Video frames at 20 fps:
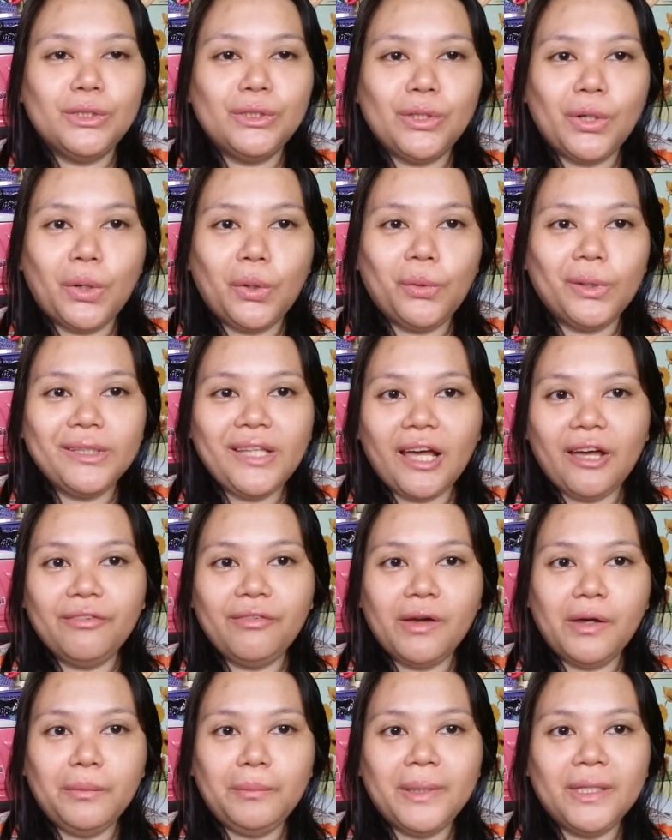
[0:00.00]
So what
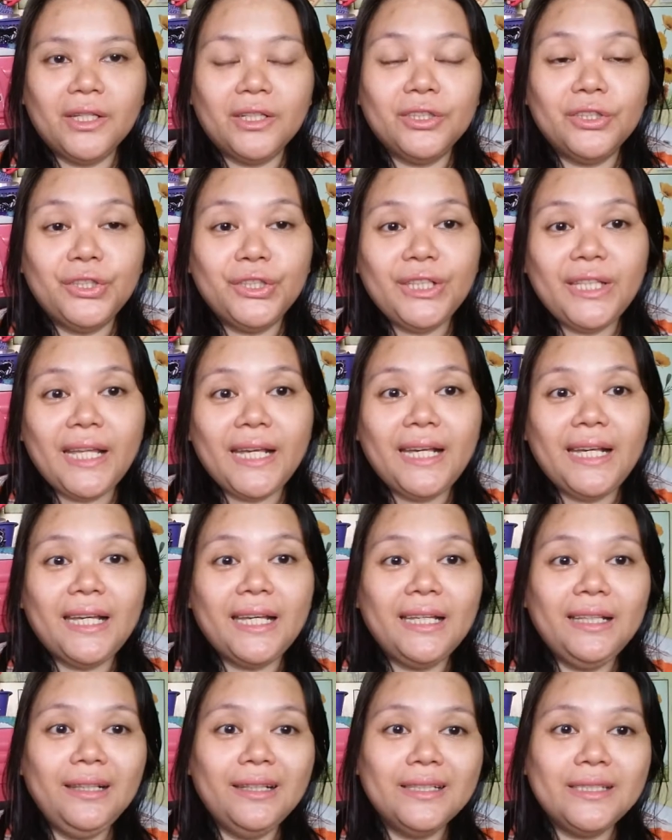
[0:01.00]
have I been
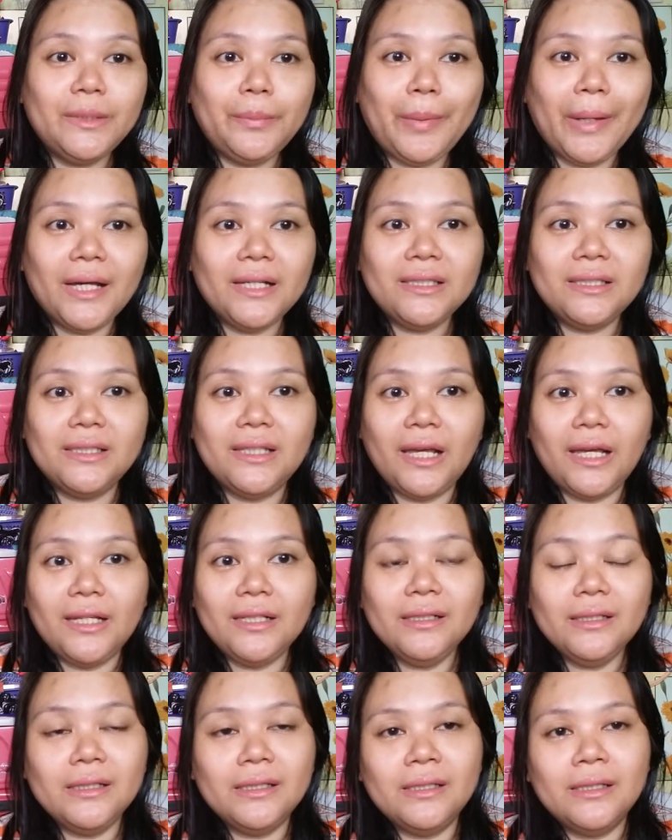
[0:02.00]
undertaking these past
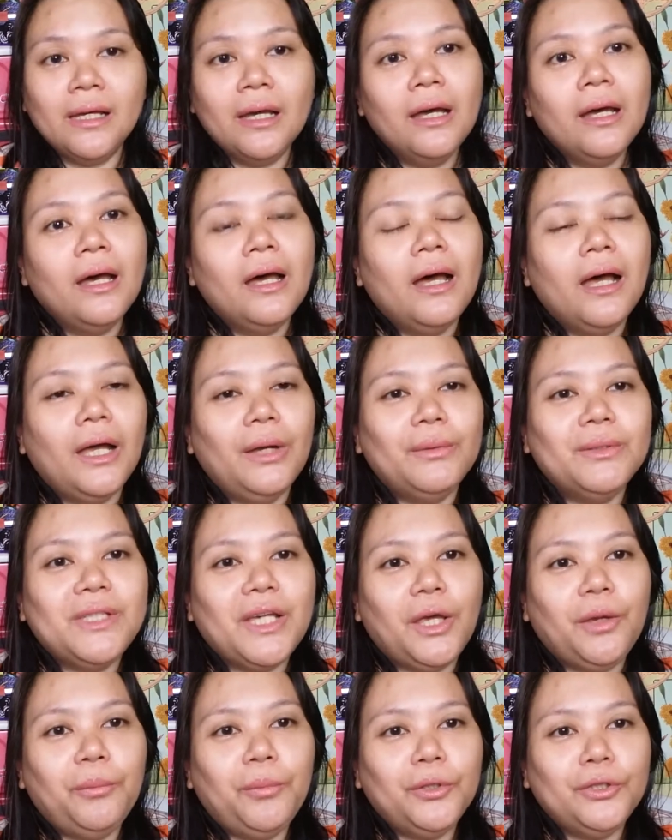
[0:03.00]
days? I was
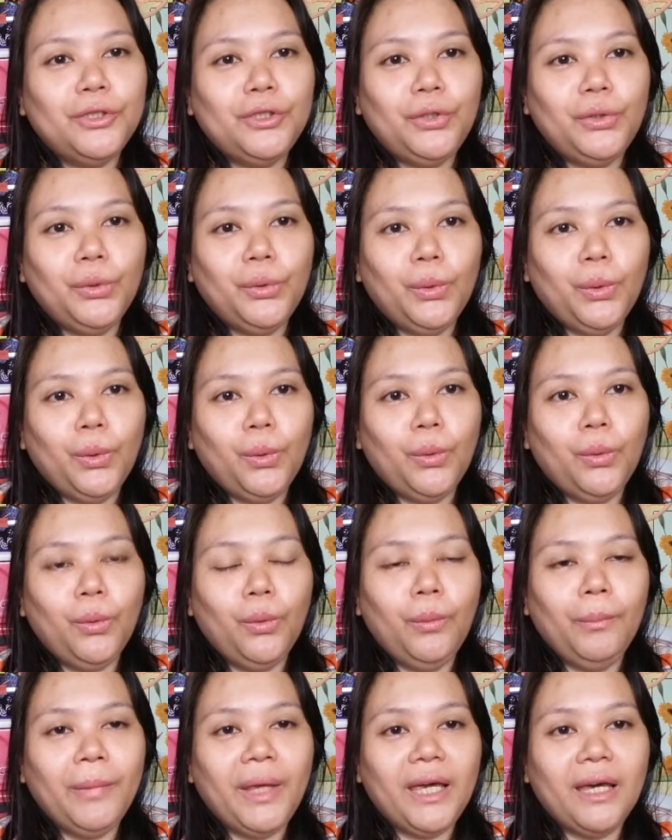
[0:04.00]
able
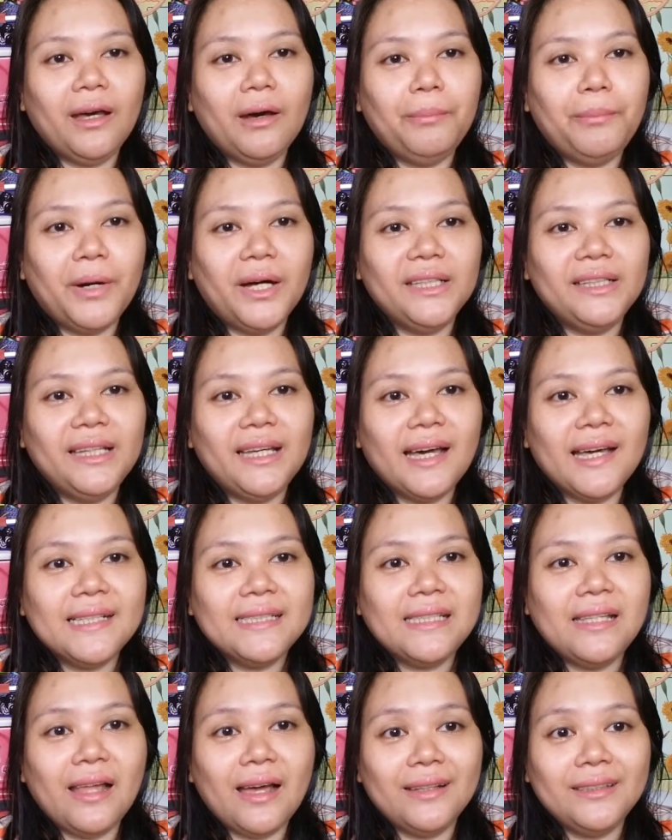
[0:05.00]
to make a
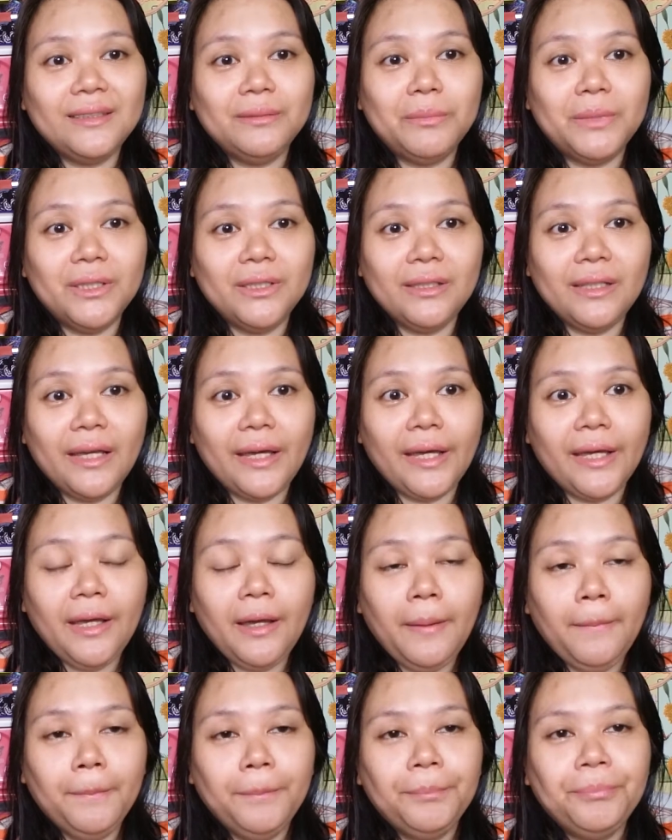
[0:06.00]
podcast last Monday.
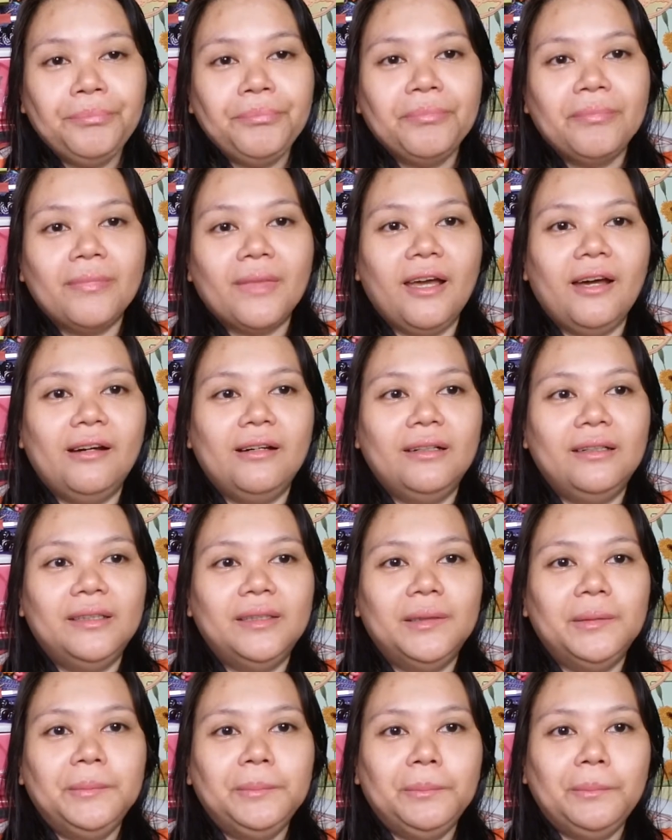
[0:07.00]

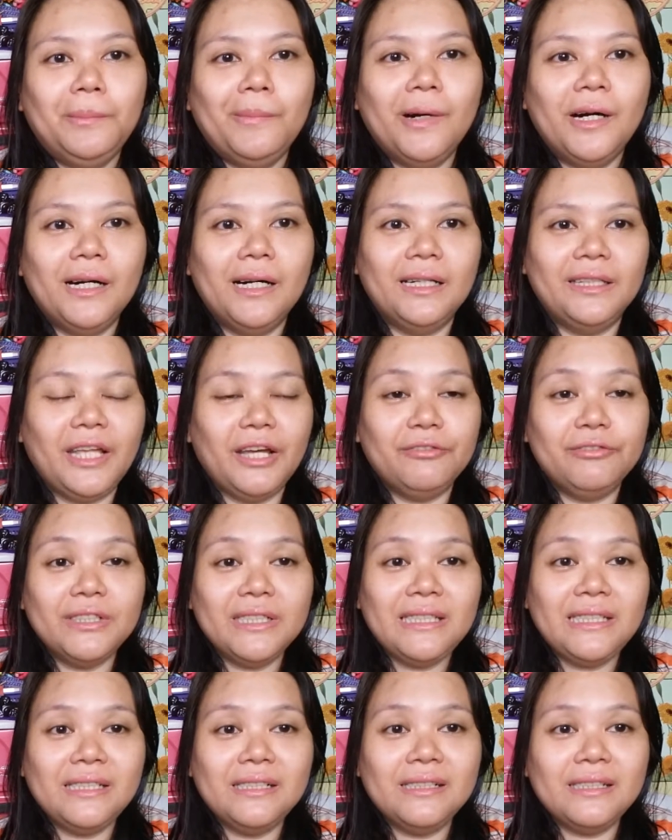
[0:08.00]
But ever
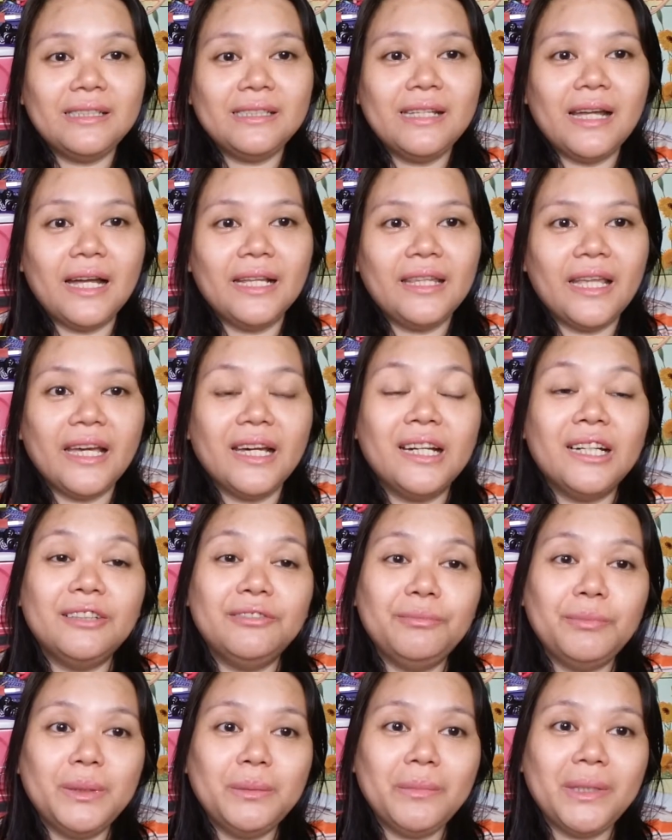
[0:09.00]
since that, I
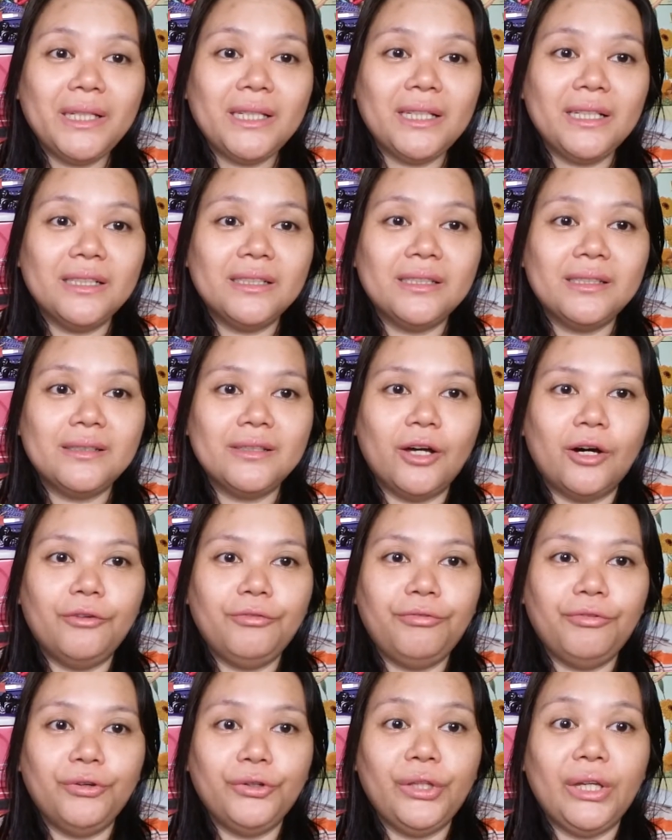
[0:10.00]
have been making stuff
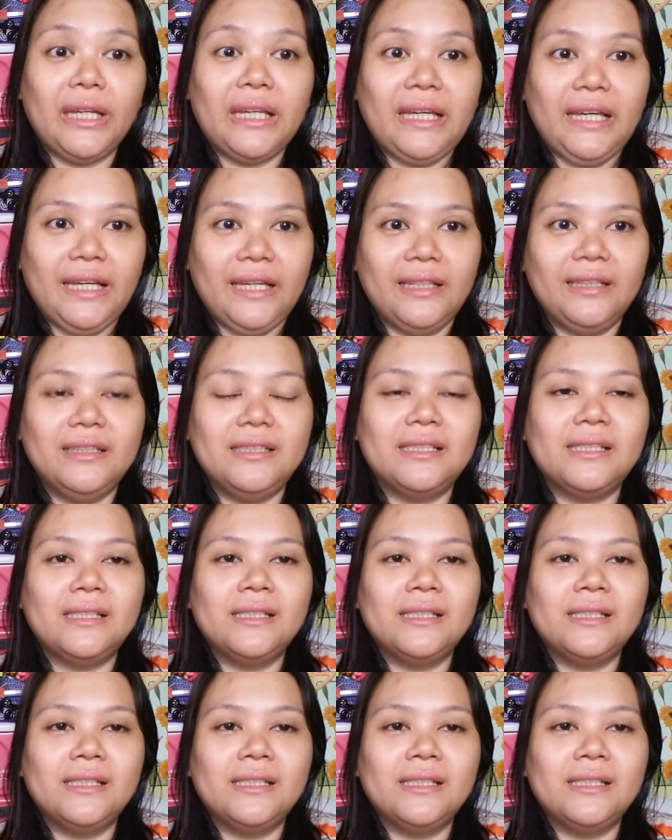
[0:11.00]
for the kids.